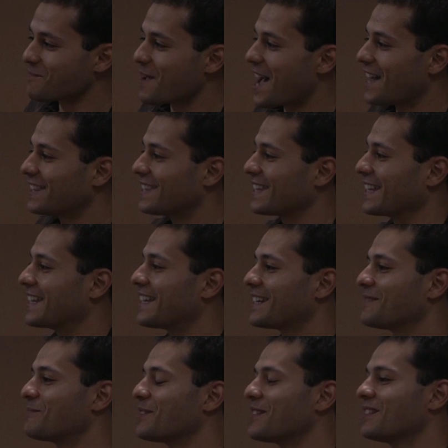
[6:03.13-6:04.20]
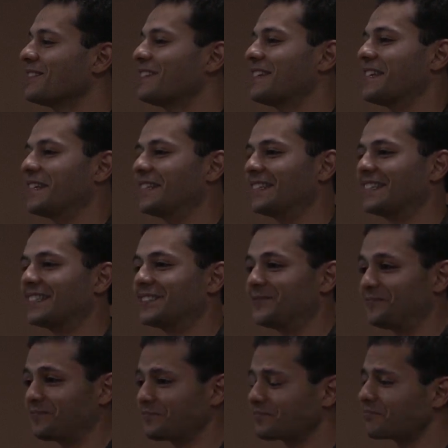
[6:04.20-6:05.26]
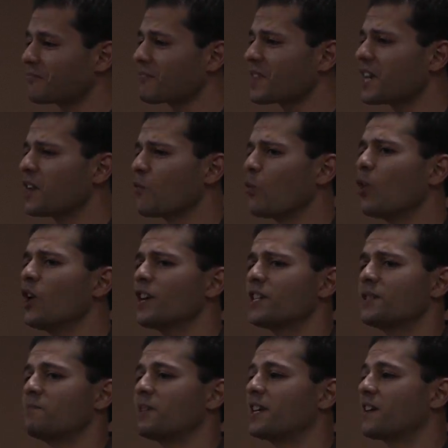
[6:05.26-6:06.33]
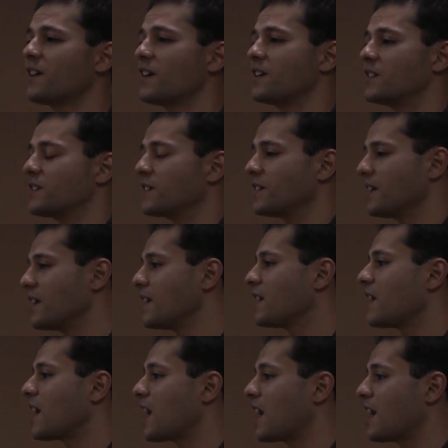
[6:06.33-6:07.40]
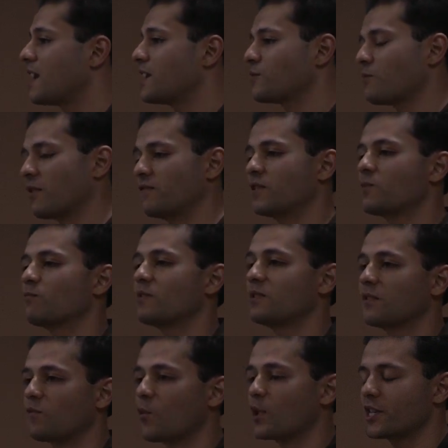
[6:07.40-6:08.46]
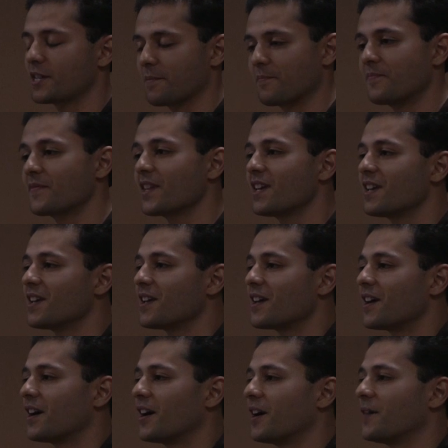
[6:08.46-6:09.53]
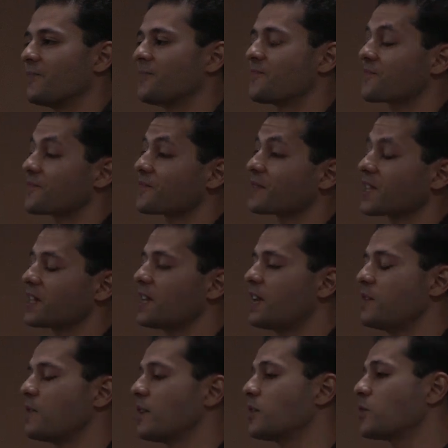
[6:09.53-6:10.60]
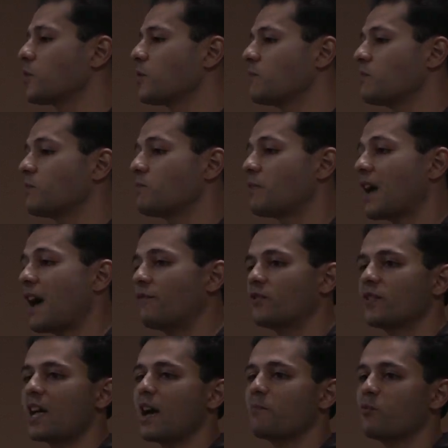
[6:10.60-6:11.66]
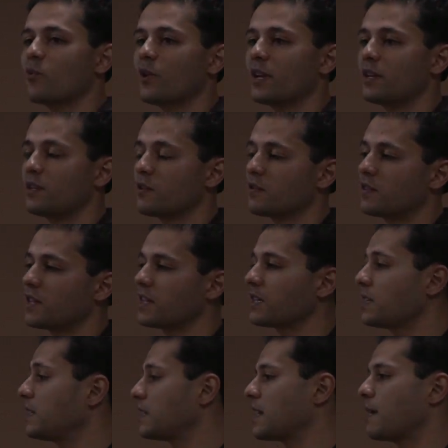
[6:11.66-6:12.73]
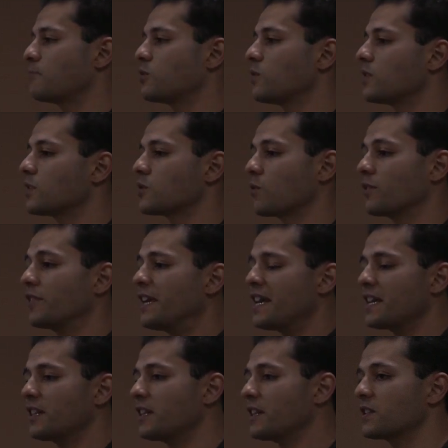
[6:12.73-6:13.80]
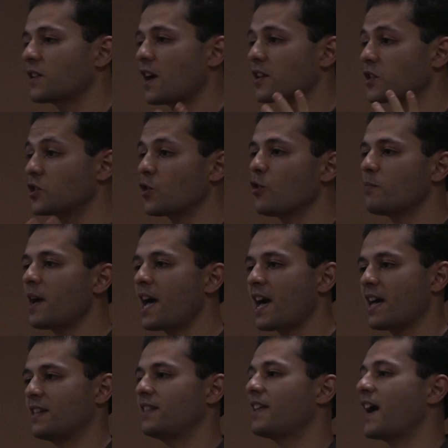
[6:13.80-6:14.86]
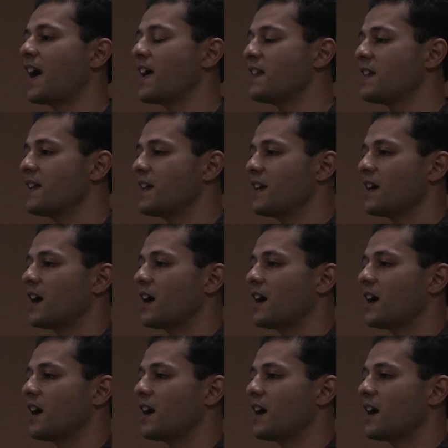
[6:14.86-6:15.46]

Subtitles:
a bad thing. Yeah. It was because his wife just divorced him. Anyway, so after that point, he kept doing this whole thing. Things got so bad that